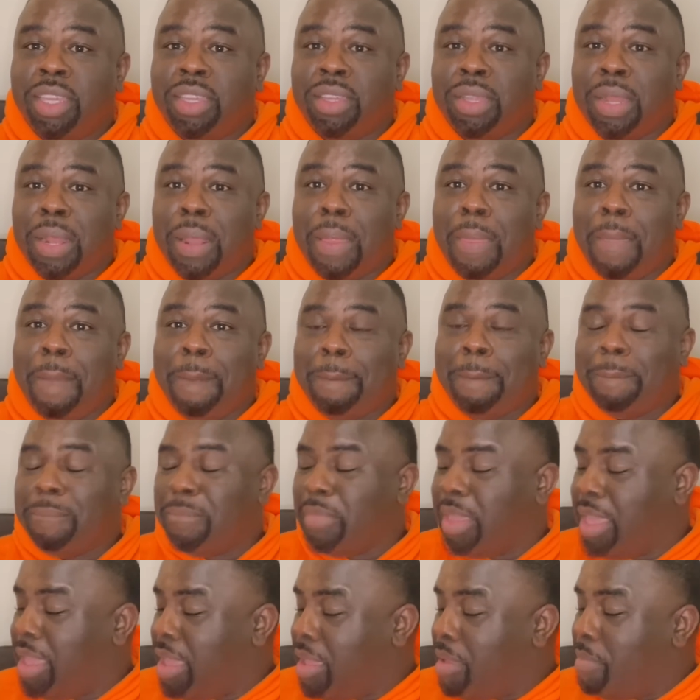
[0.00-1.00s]
her.
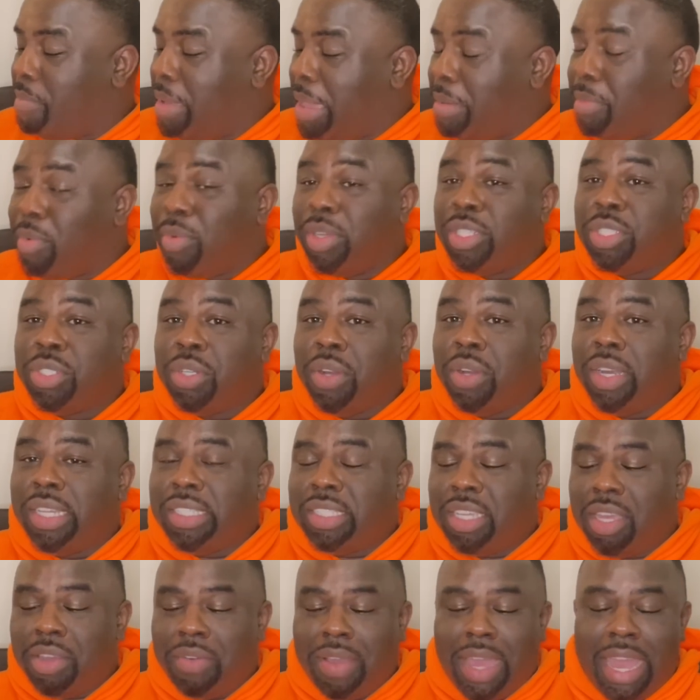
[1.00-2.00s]
Baby, when Joy
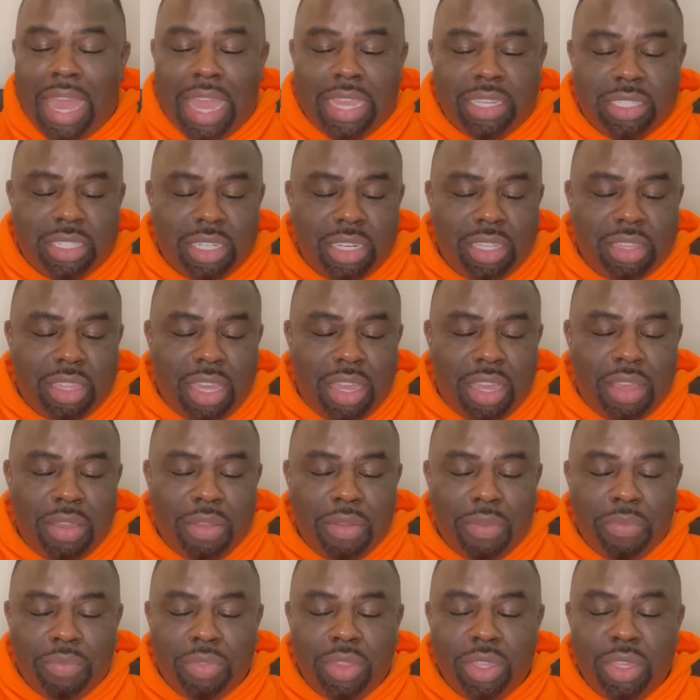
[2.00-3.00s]
told Ashley,
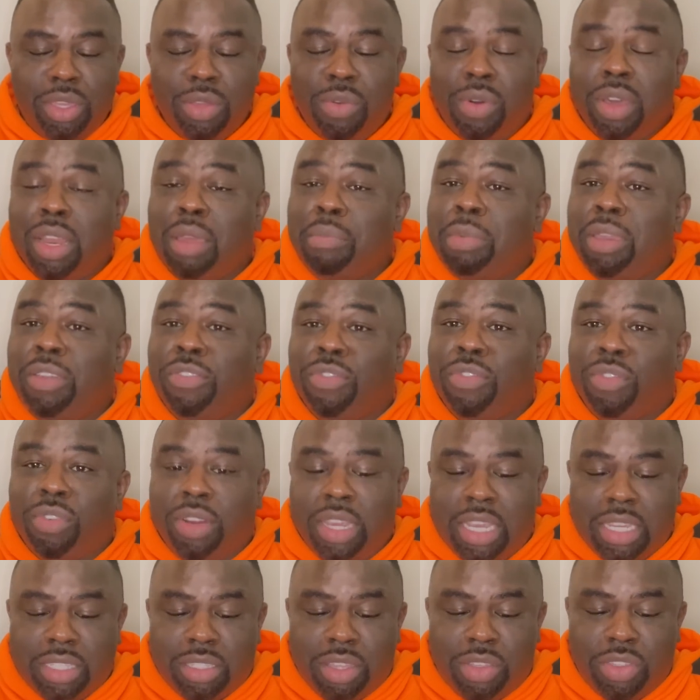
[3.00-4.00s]
though, you want to be
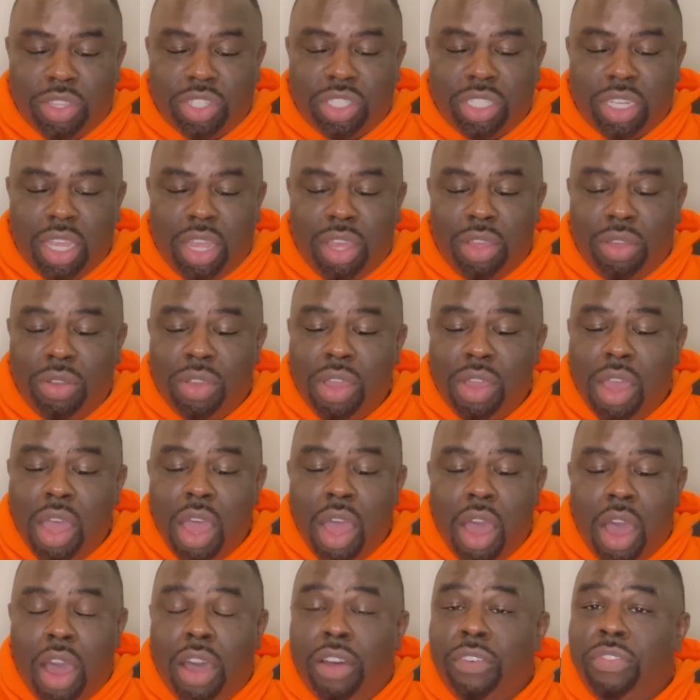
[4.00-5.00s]
friends on the show
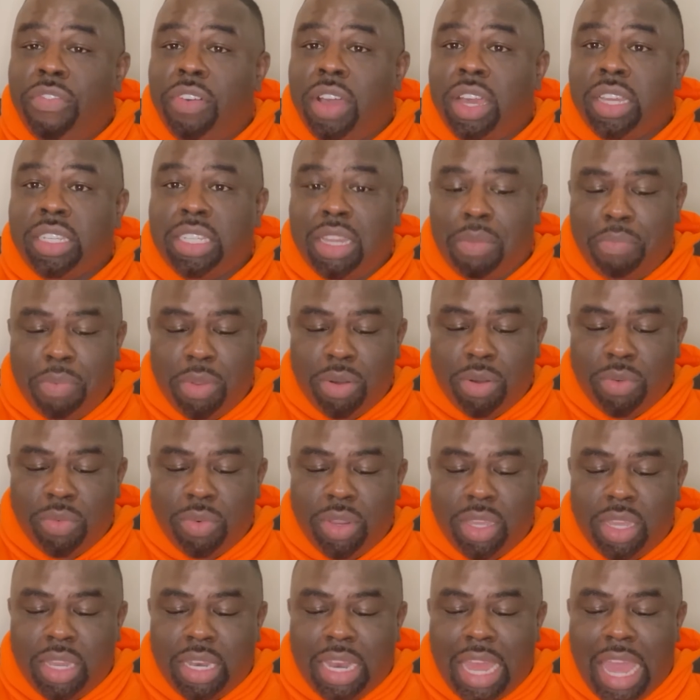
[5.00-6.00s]
or fucked up in
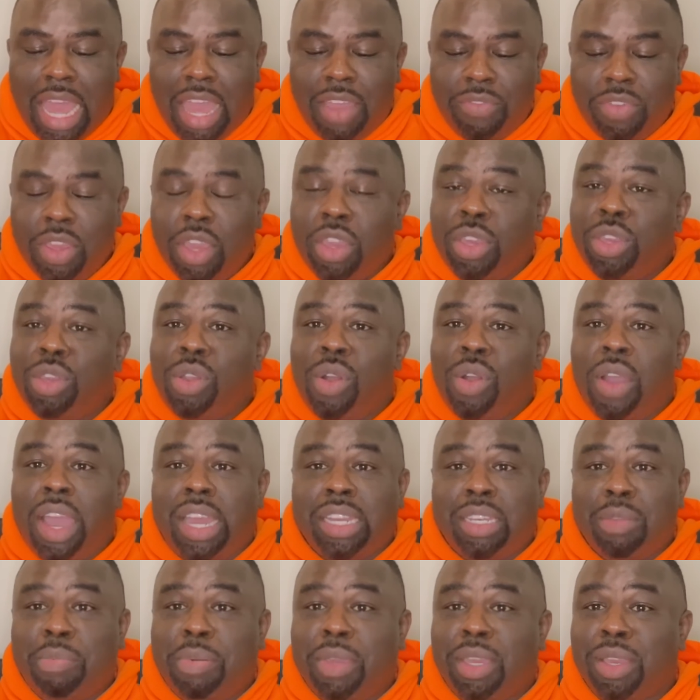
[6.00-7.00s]
real life, you're going to
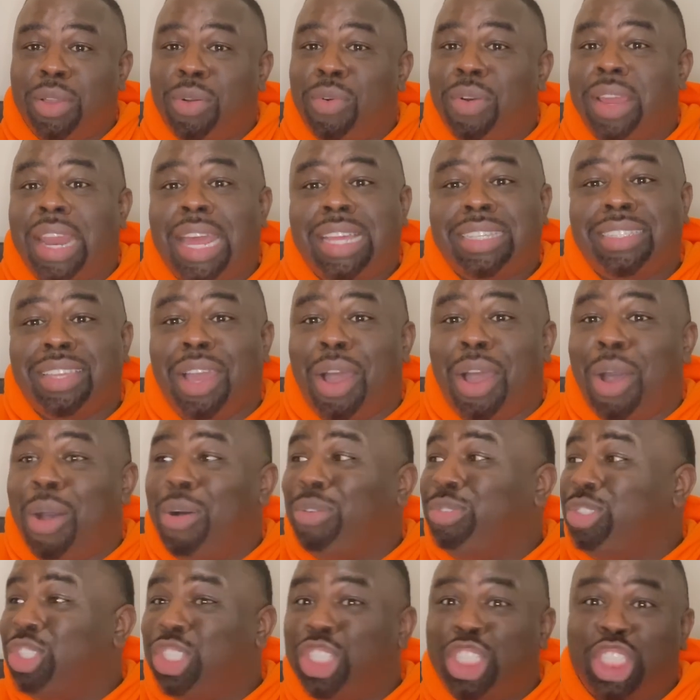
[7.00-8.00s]
have to pick one. I said,
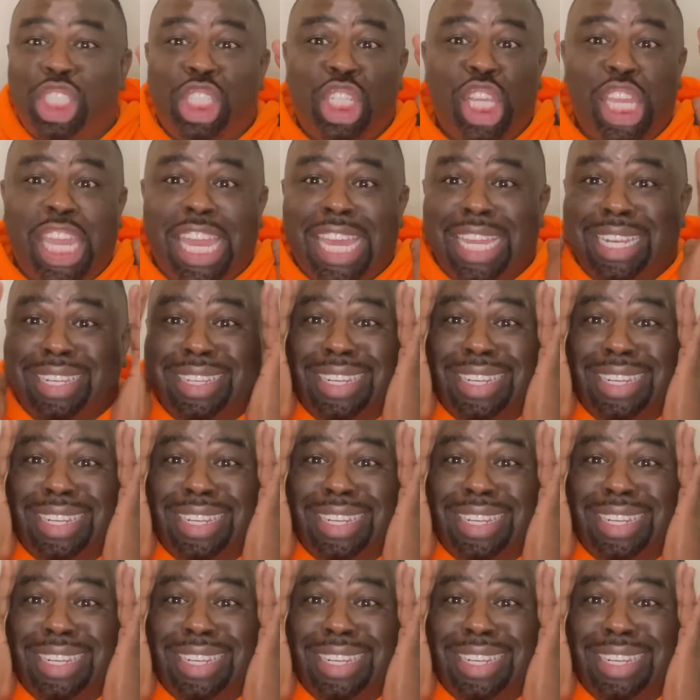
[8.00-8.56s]
oh, shit.